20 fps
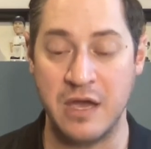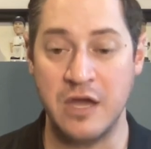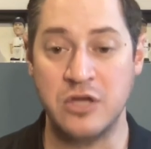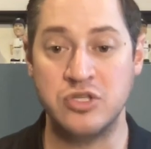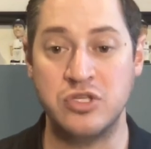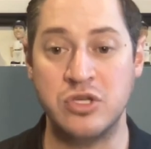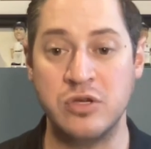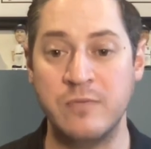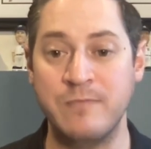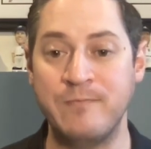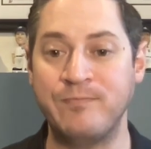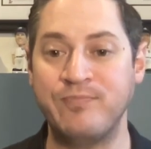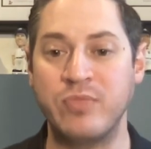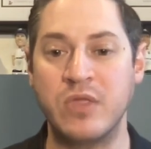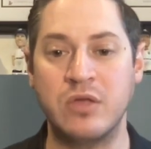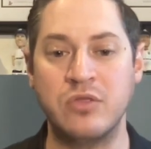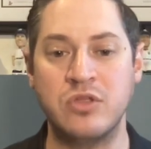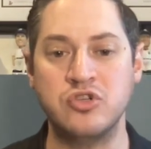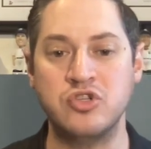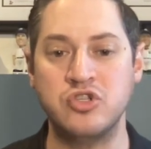So
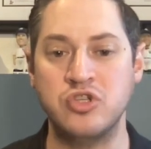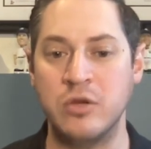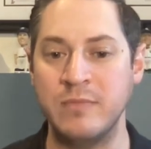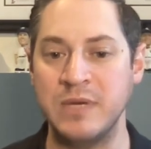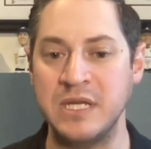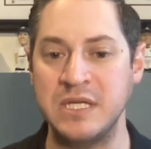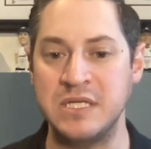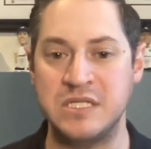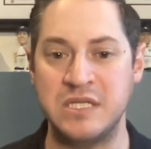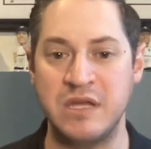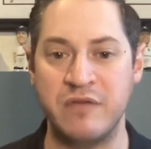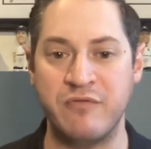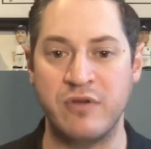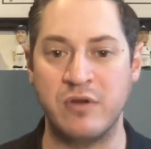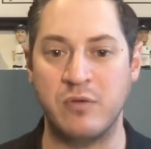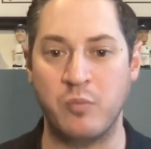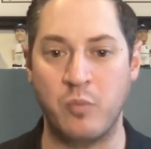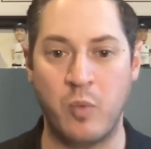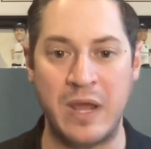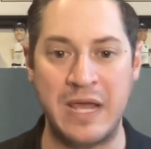there's so many
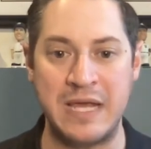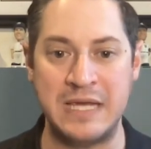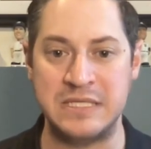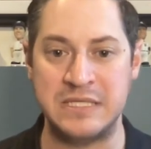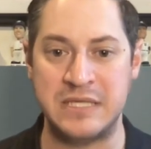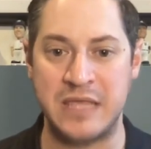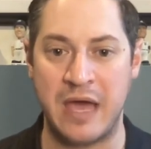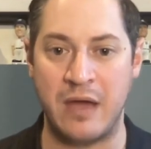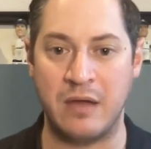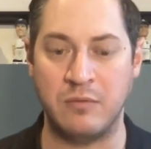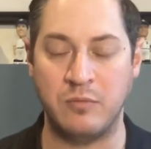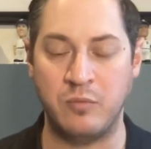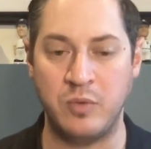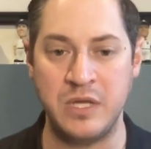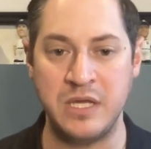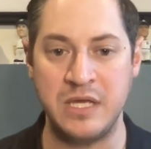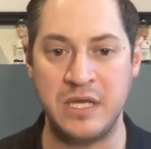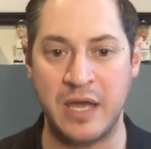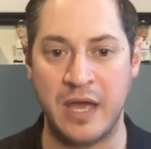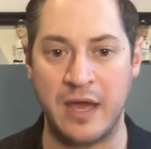different ways that
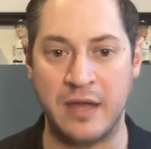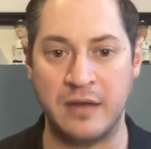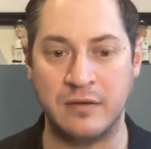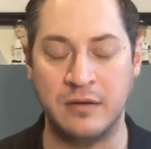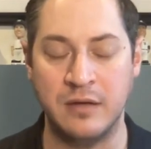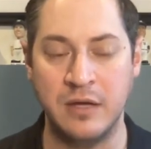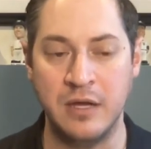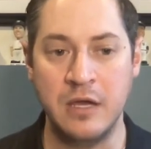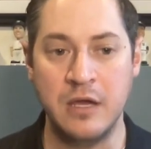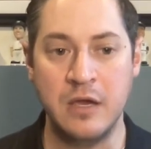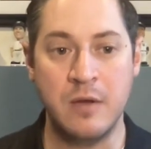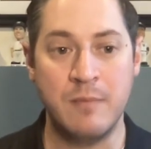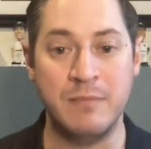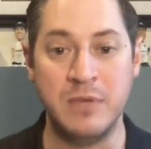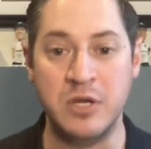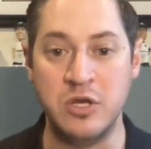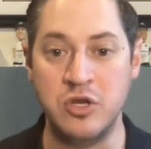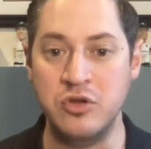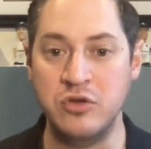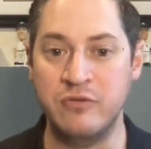we can
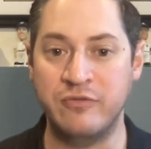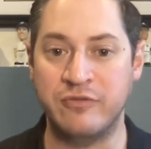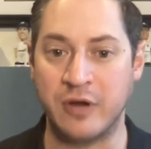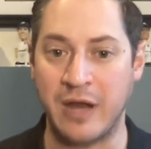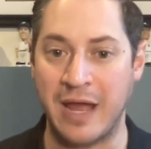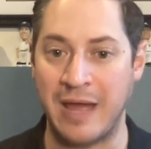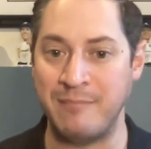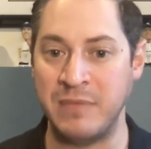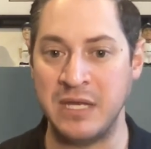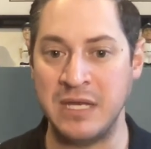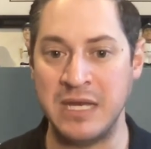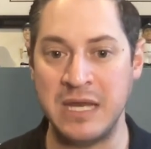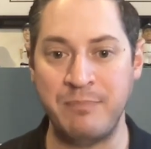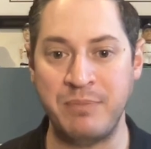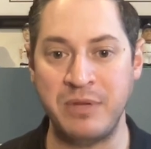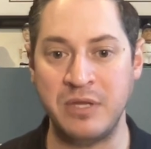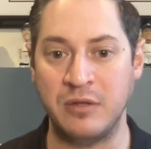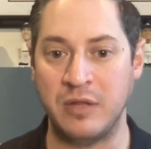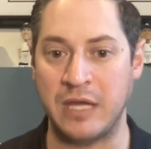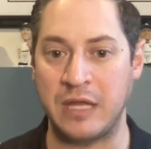maneuver and
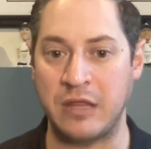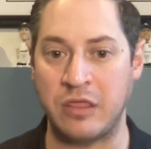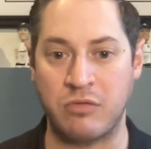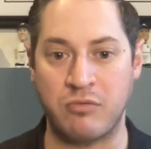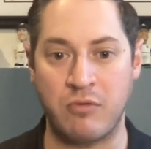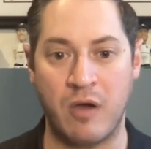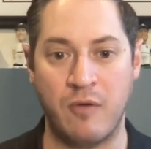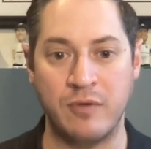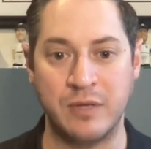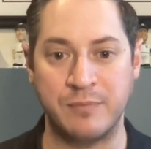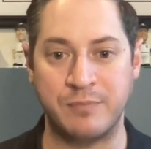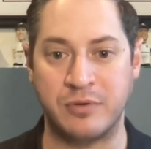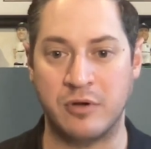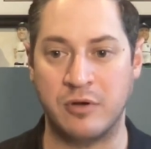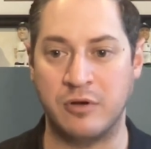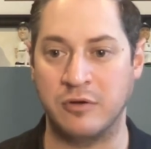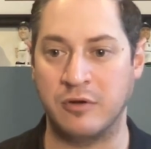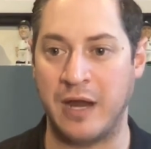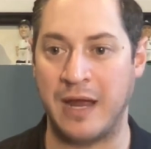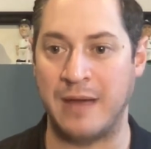manipulate throwing
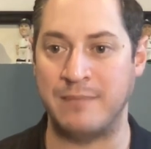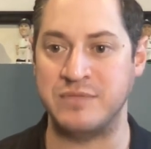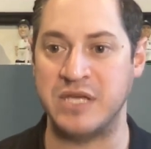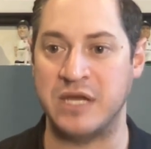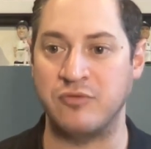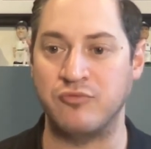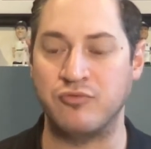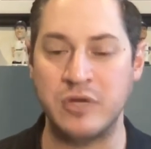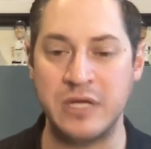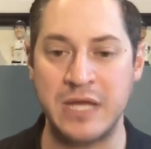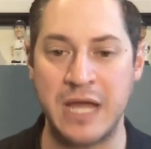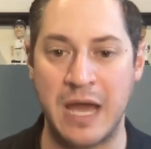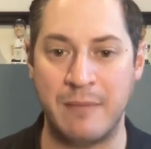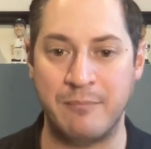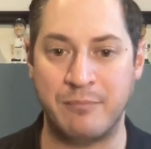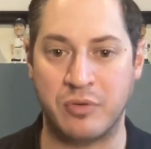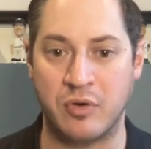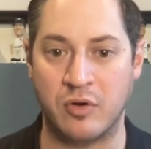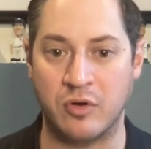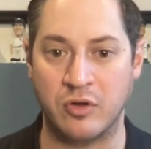programs and
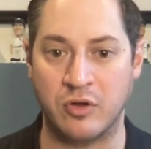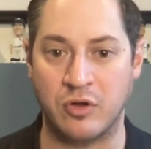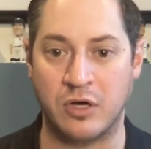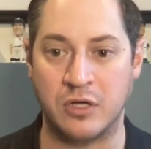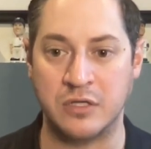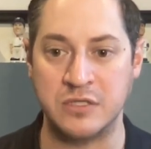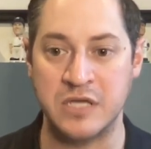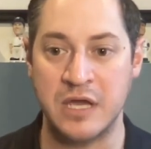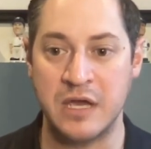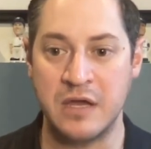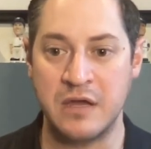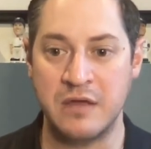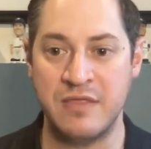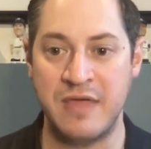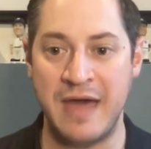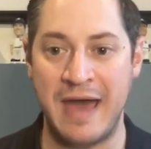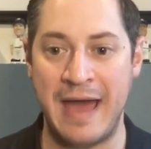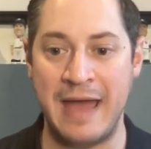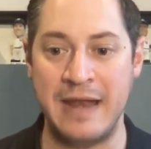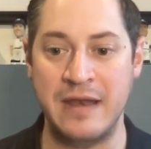rehab protocols
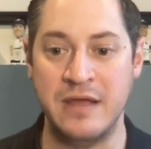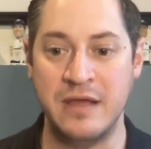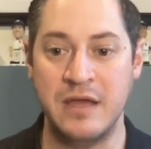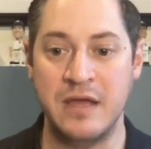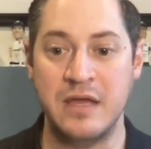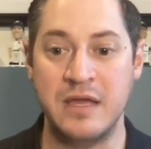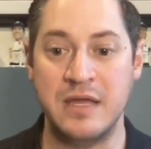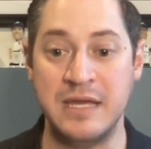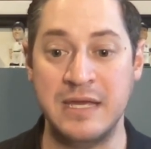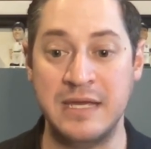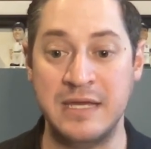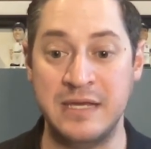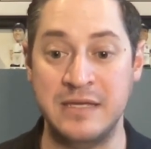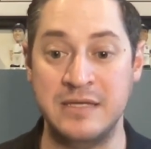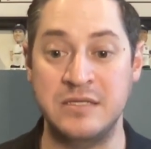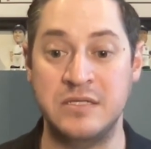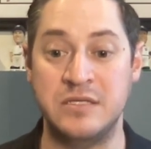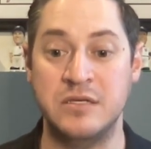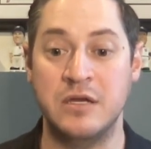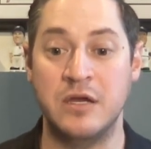that
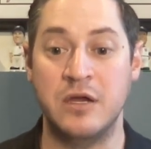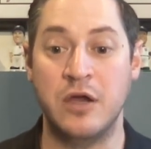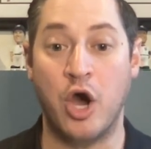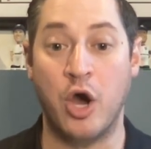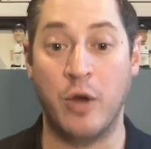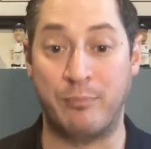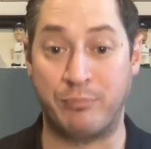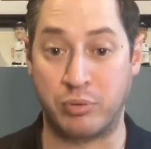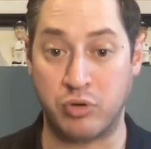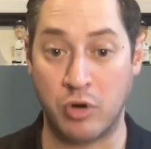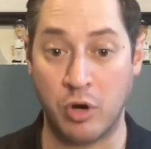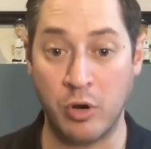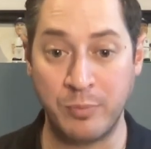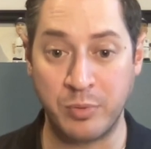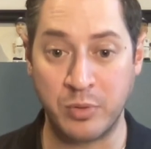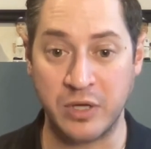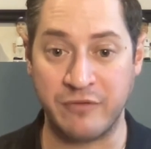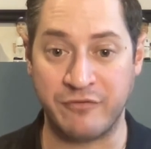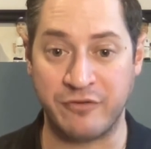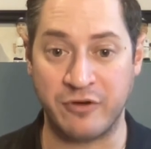is
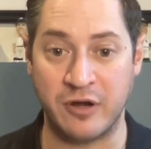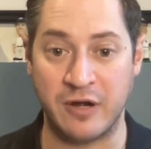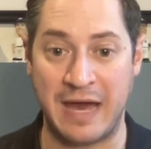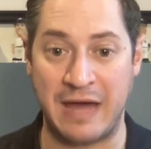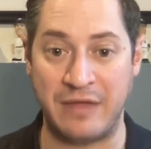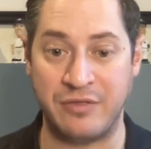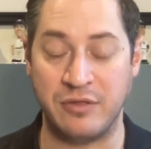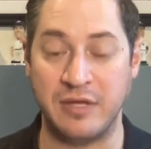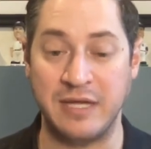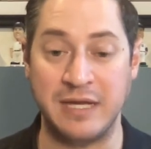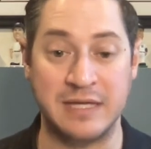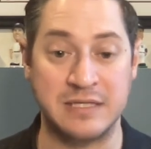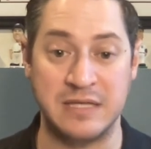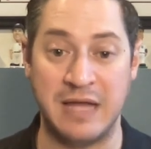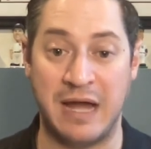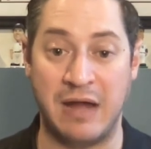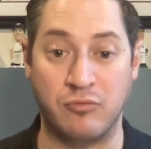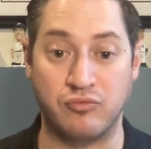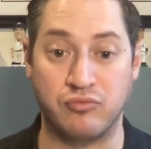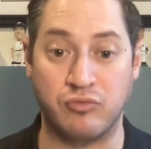appropriate for an athlete. It's
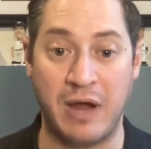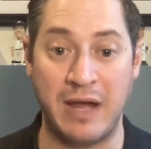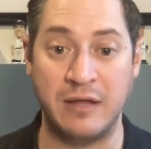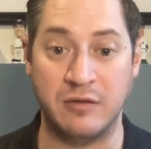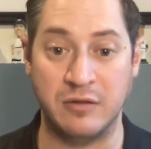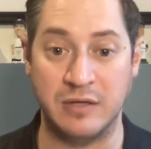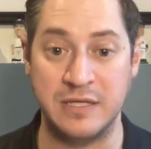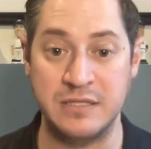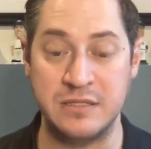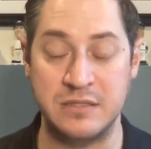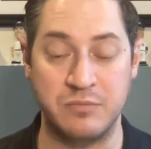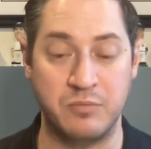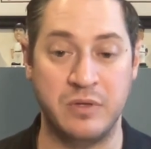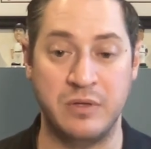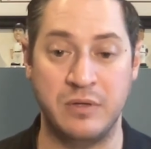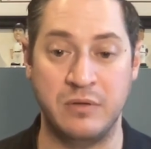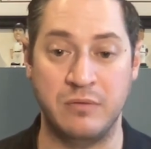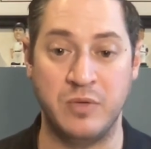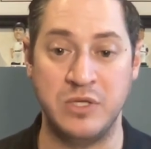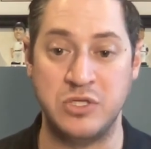not reckless.
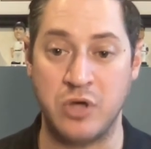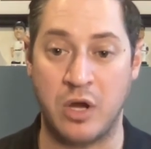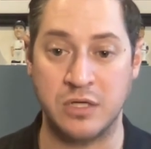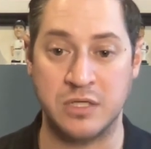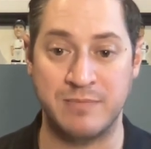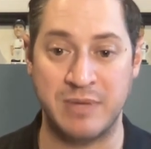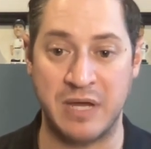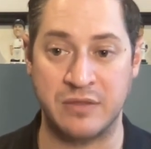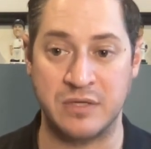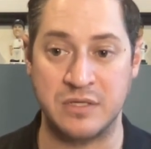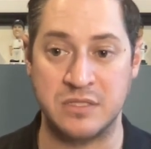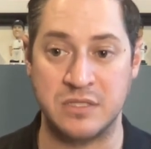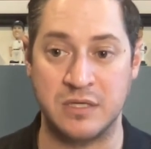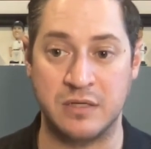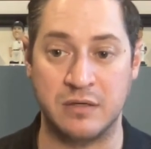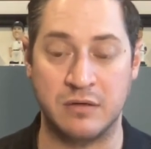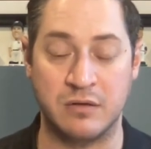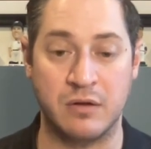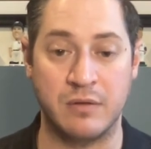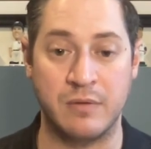We talked about this
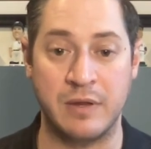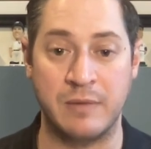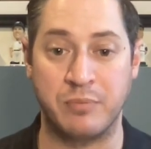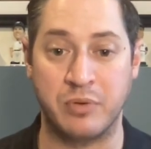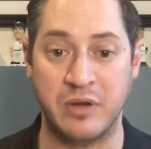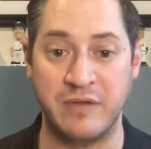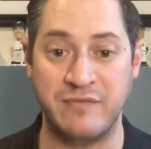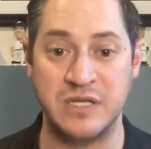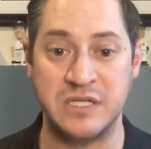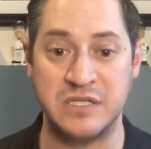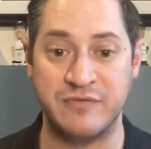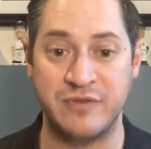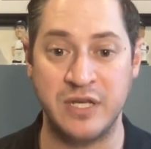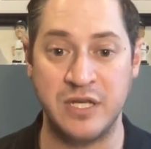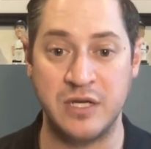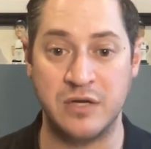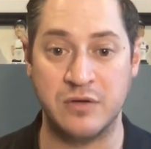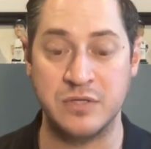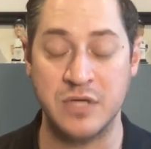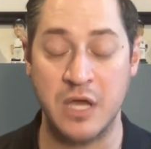in previous
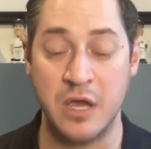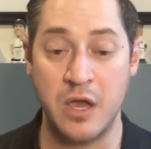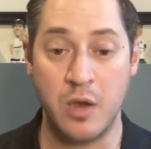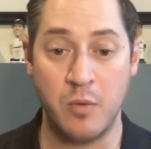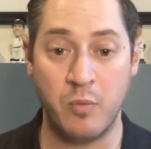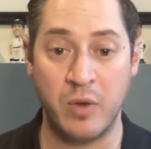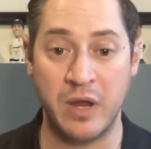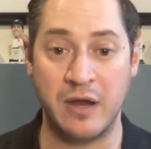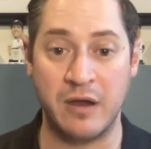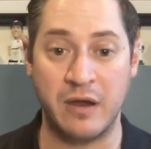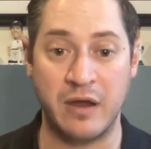videos where